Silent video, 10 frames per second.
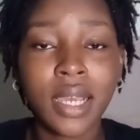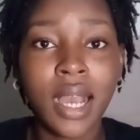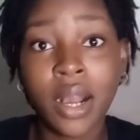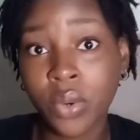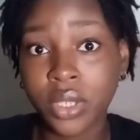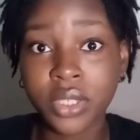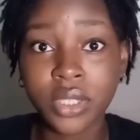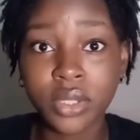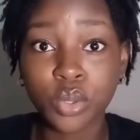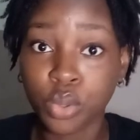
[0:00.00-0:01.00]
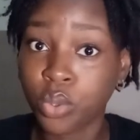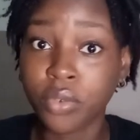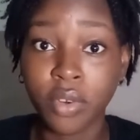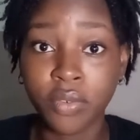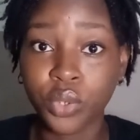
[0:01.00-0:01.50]
hours to do a
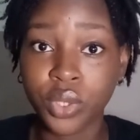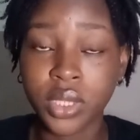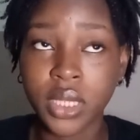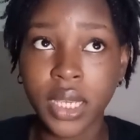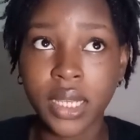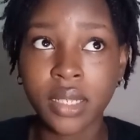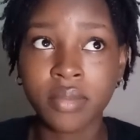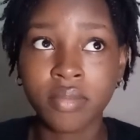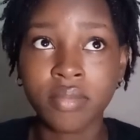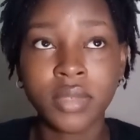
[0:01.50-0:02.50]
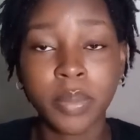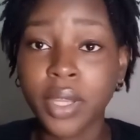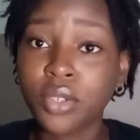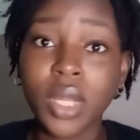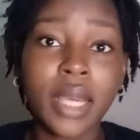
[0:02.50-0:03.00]
rough cut. Like,
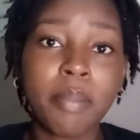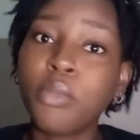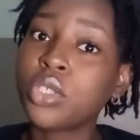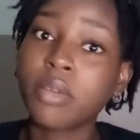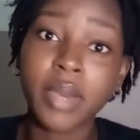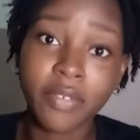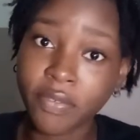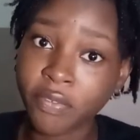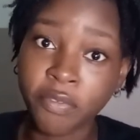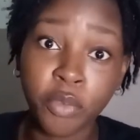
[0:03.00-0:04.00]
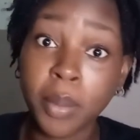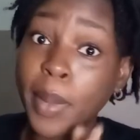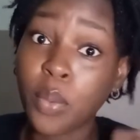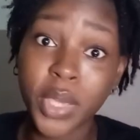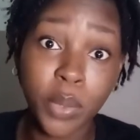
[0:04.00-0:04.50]
depending on, like, most of my
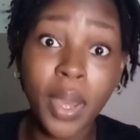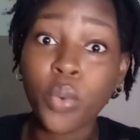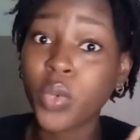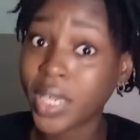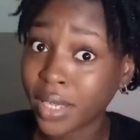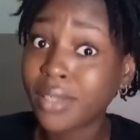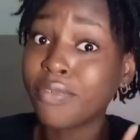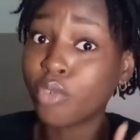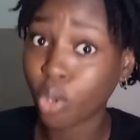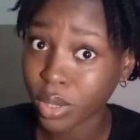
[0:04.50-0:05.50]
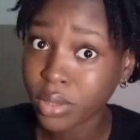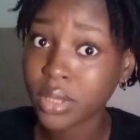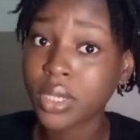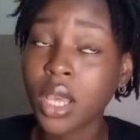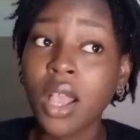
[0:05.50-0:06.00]
week
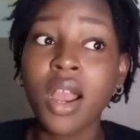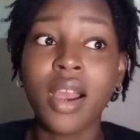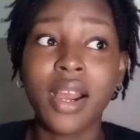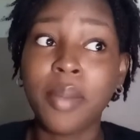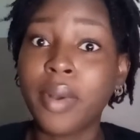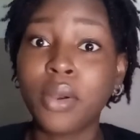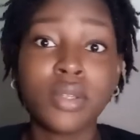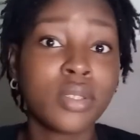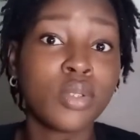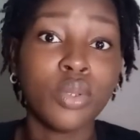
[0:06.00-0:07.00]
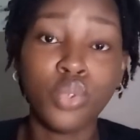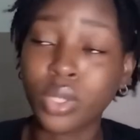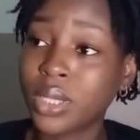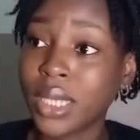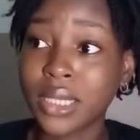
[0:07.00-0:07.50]
vlogs are about
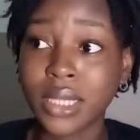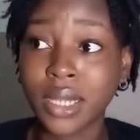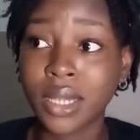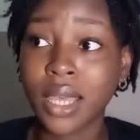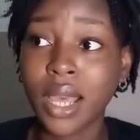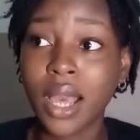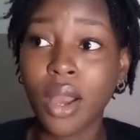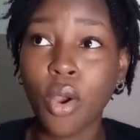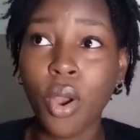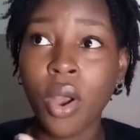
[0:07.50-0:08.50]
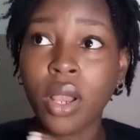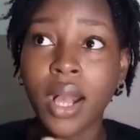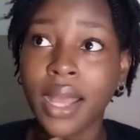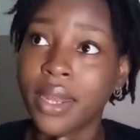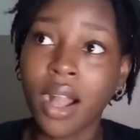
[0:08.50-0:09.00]
not less than
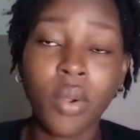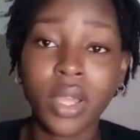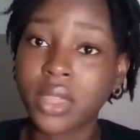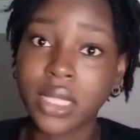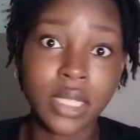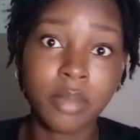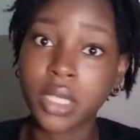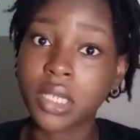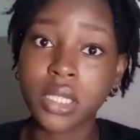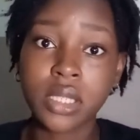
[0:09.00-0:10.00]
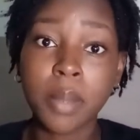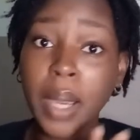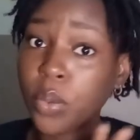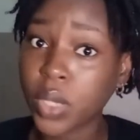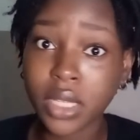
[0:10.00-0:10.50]
an hour 30 minutes.
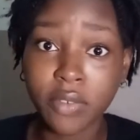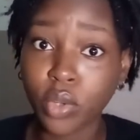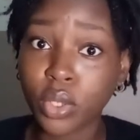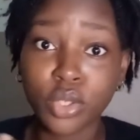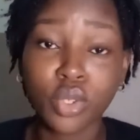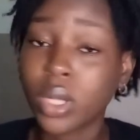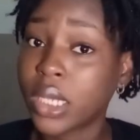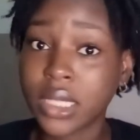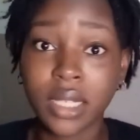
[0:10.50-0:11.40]
My weekly vlogs, not less